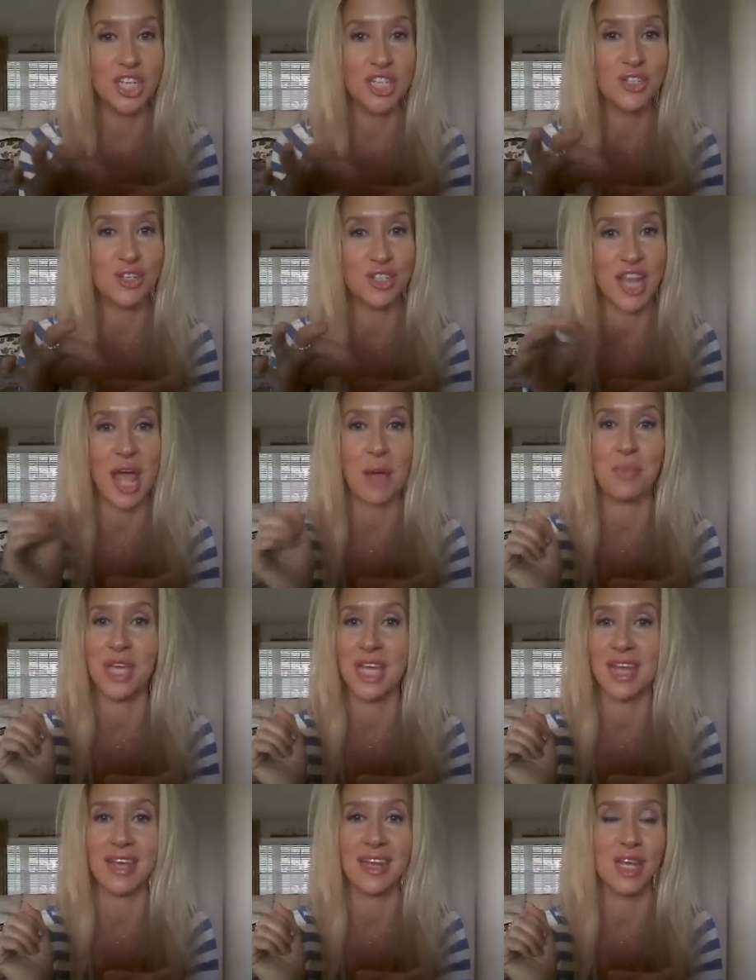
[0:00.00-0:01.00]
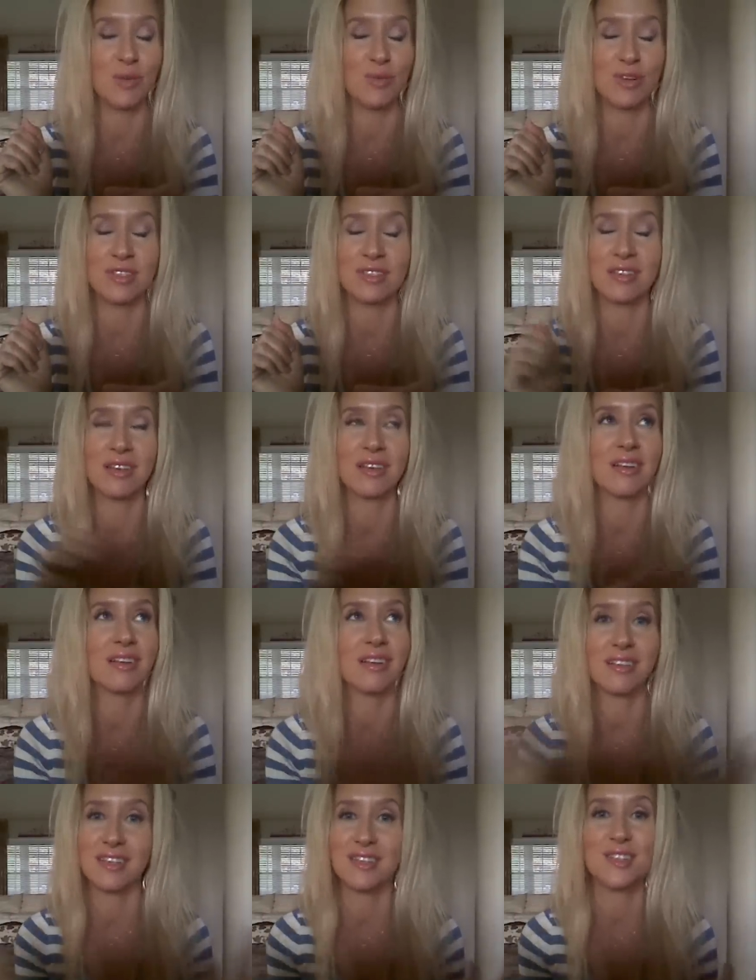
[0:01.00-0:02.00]
a ginger snap in it. It was
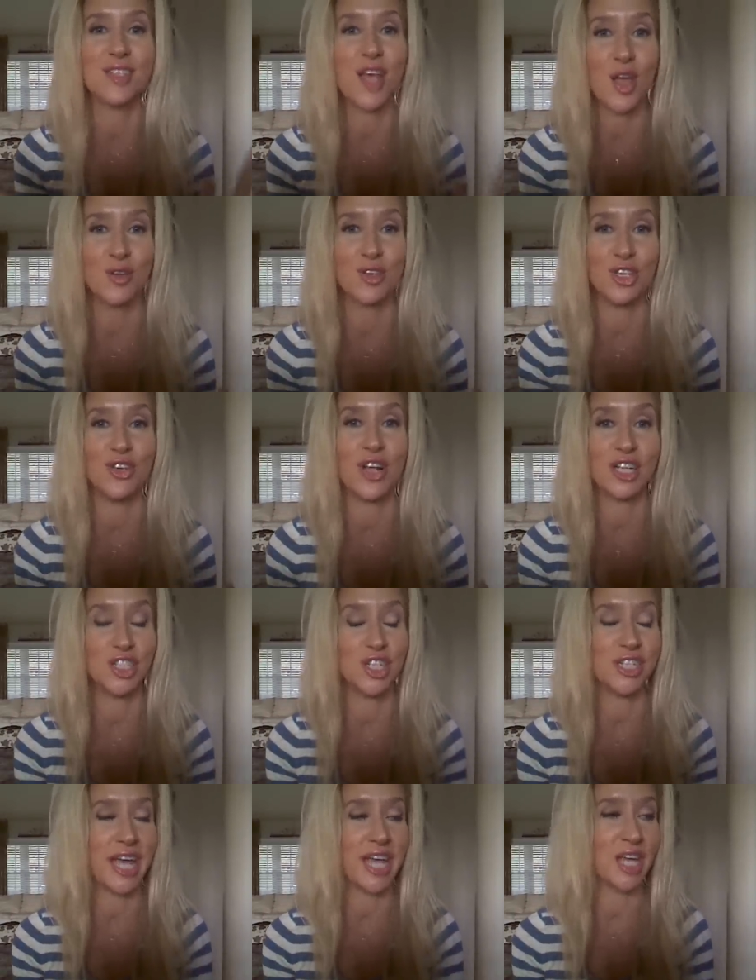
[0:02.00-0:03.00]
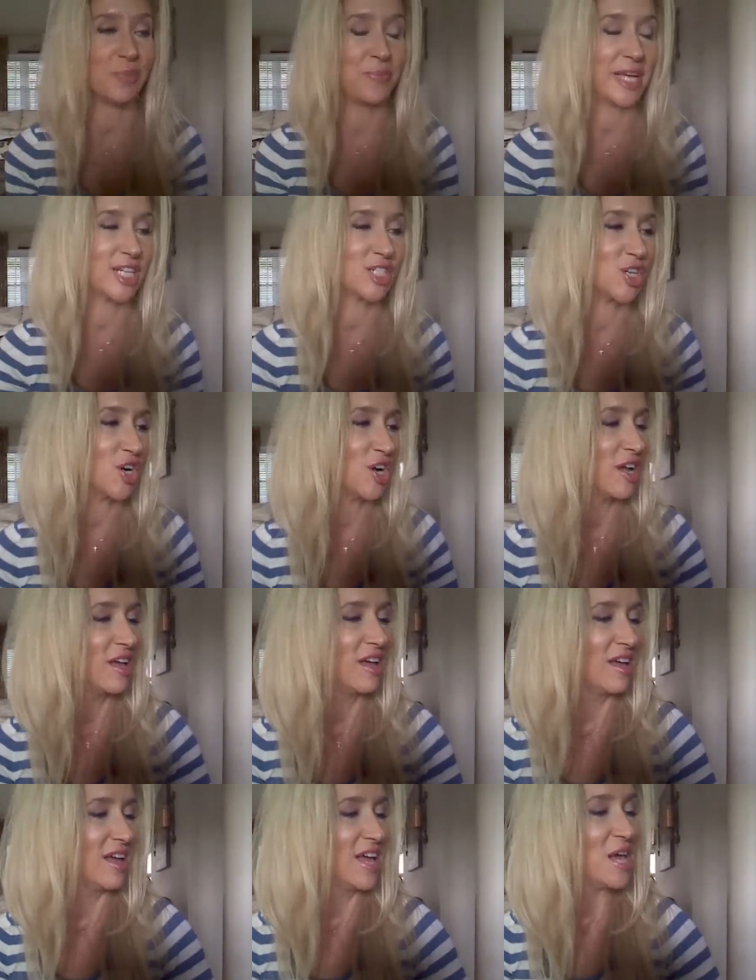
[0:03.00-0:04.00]
so cute. I should have taken a picture.
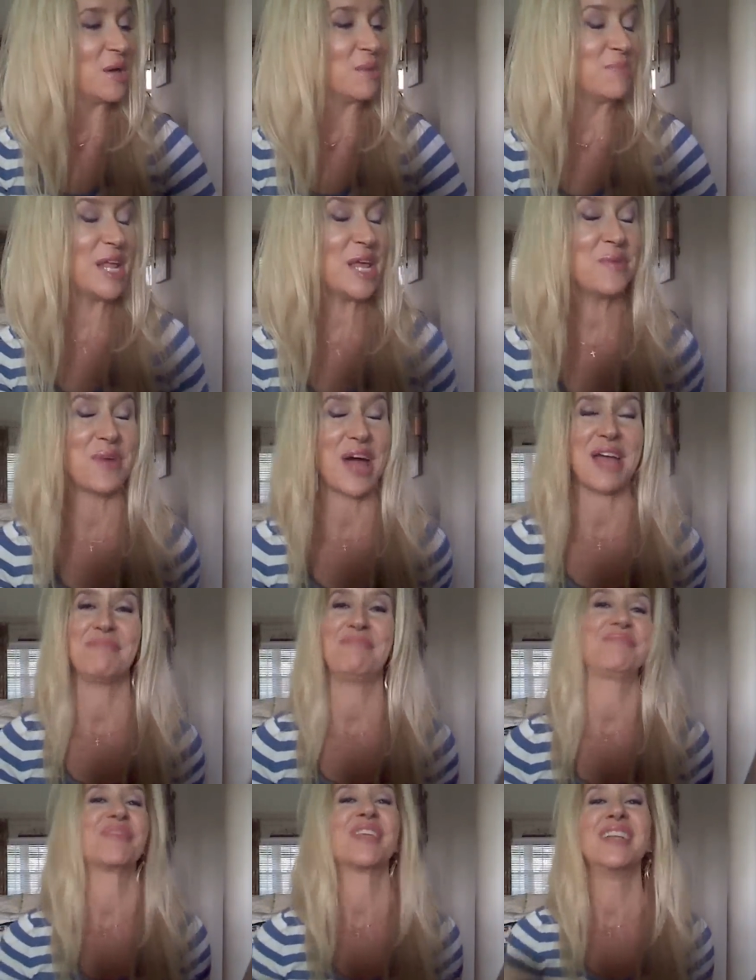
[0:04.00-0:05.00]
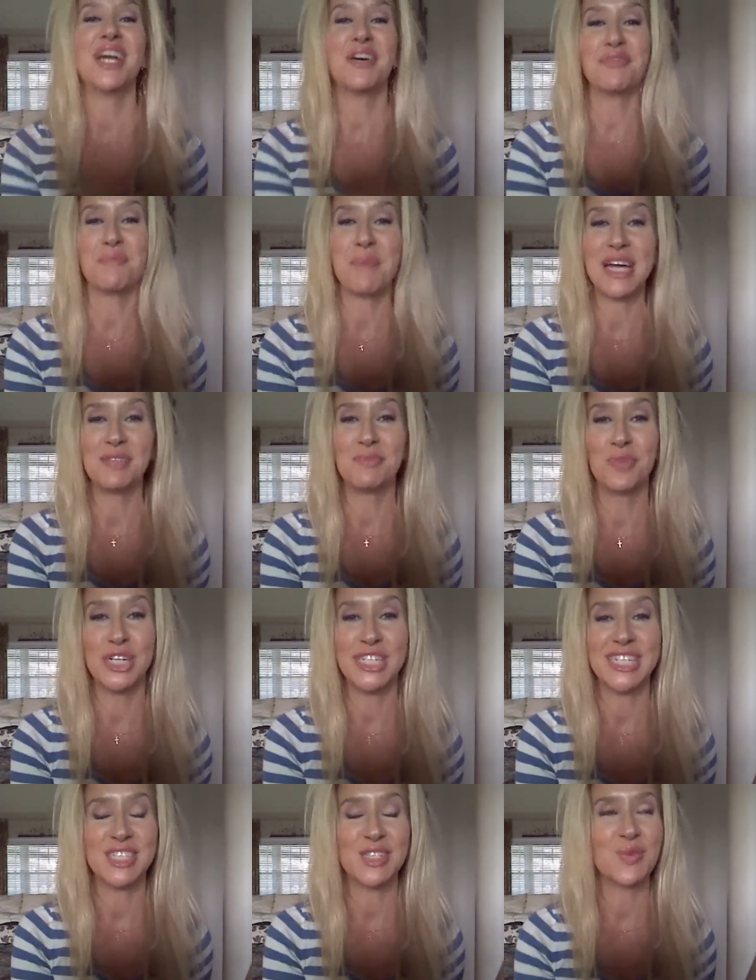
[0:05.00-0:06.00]
But anyway, enough of my
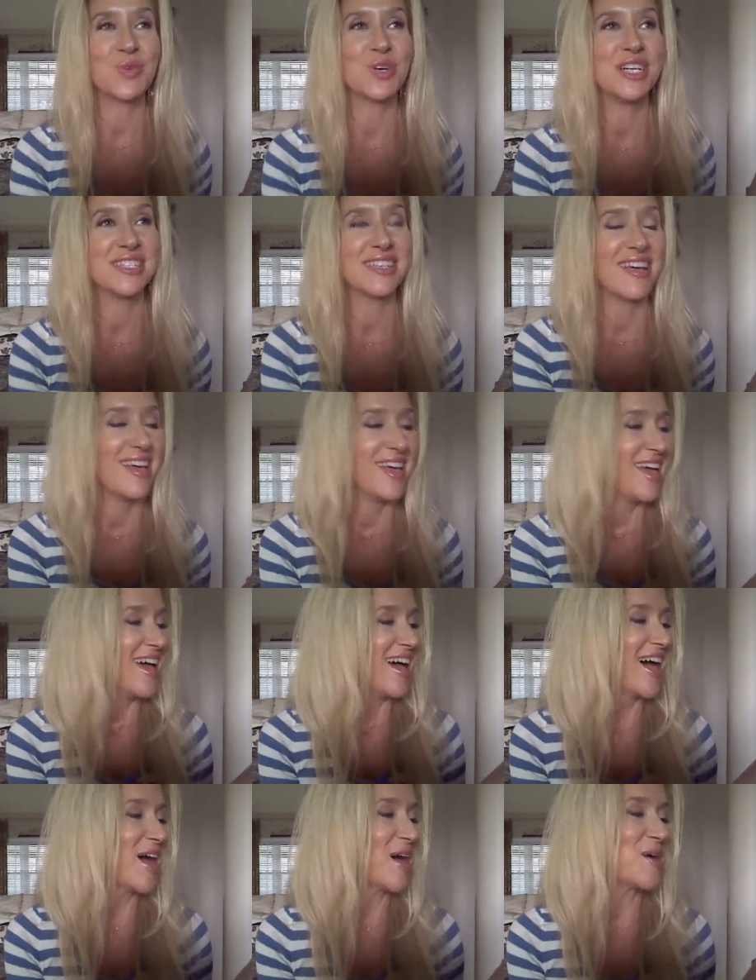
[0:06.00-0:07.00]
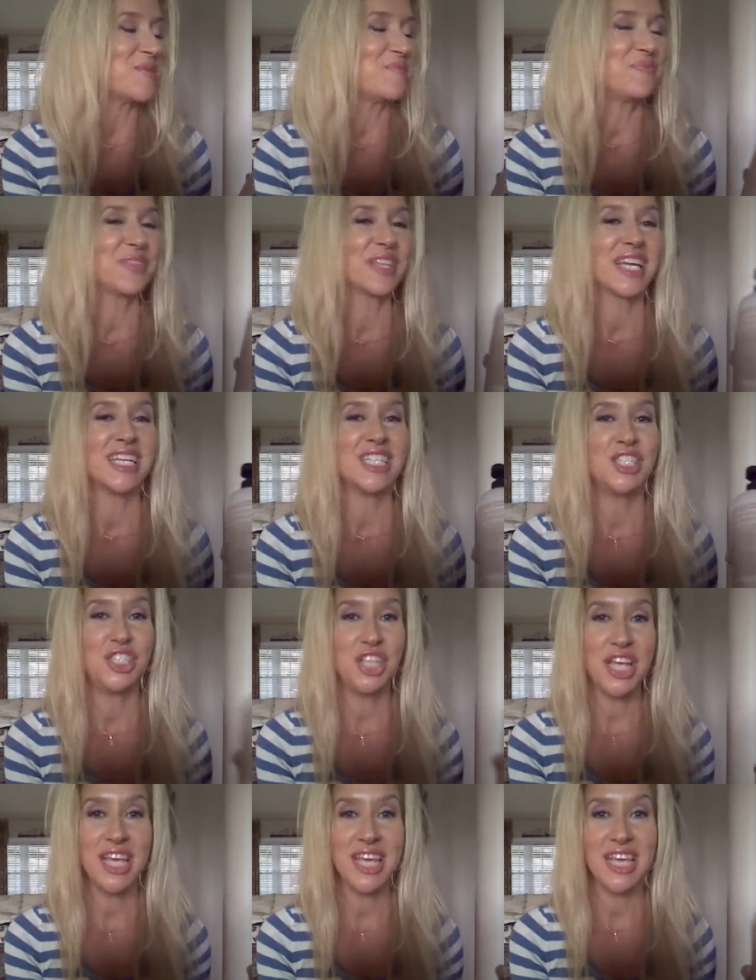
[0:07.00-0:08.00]
Bridget stories. Um,
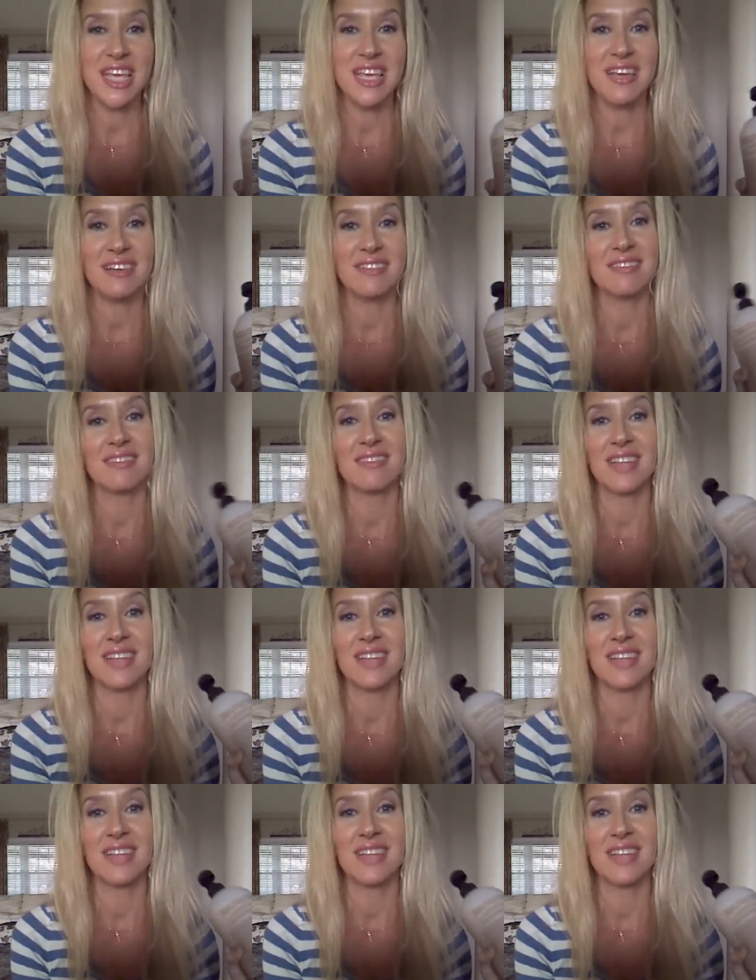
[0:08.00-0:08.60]
she